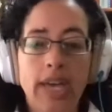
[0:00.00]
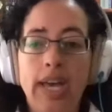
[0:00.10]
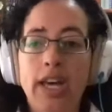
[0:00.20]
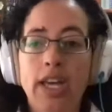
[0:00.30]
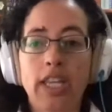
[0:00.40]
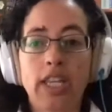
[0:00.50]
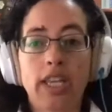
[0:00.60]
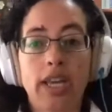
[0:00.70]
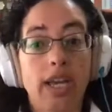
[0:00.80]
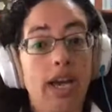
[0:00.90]

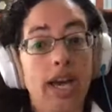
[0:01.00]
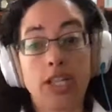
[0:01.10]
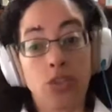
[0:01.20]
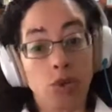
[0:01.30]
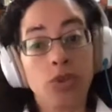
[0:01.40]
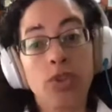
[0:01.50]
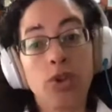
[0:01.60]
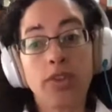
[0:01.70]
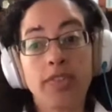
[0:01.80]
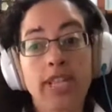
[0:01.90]
I don't
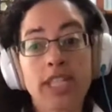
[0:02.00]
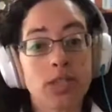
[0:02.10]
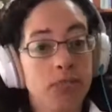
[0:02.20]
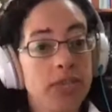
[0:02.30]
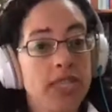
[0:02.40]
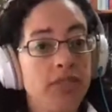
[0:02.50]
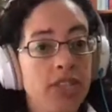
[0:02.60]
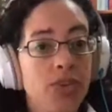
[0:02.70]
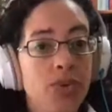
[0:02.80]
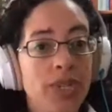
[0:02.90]
know if that's
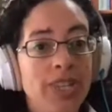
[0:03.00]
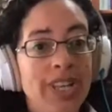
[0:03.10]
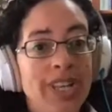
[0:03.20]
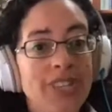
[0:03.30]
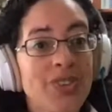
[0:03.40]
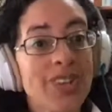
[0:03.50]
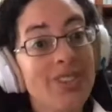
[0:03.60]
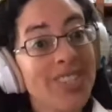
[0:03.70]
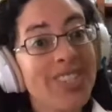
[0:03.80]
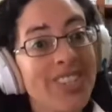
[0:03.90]
specific to industrial
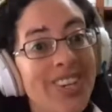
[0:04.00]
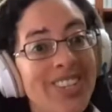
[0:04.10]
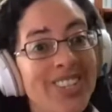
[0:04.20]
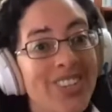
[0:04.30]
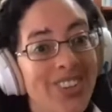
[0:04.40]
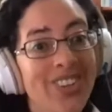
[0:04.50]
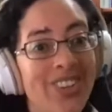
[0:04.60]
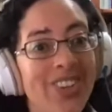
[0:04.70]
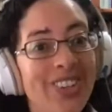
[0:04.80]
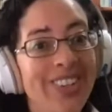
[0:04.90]
research or
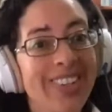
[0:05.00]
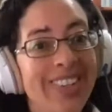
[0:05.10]
not,